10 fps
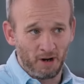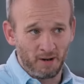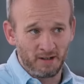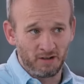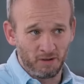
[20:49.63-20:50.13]

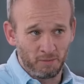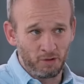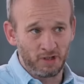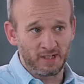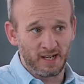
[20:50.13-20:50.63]
into the
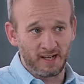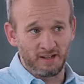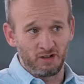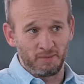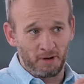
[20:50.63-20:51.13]
Bundestag,
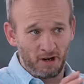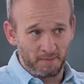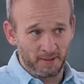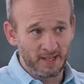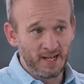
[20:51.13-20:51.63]
into the
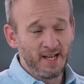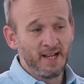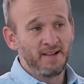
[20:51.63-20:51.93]
parliament. Yeah.